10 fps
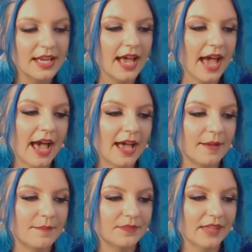
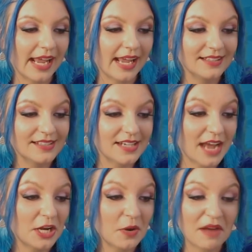And
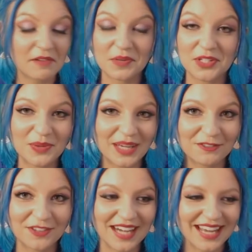I know everyone's waiting
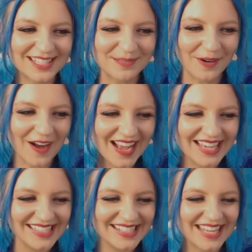for the next
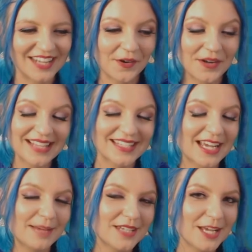surprise. In our next
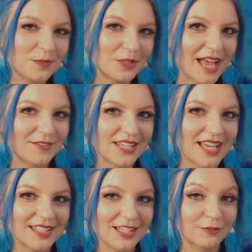update, we'll have
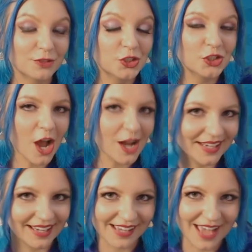tons of
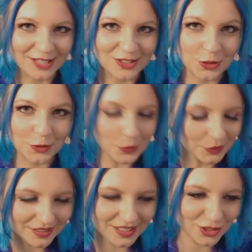shocking and
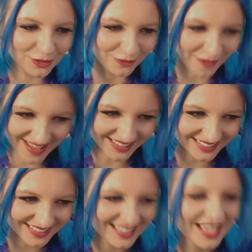ghoulish
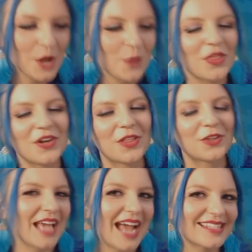fun with
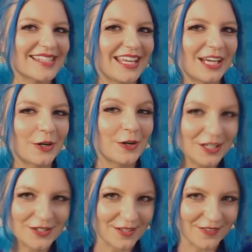another Cascading
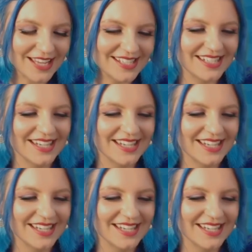Critters event.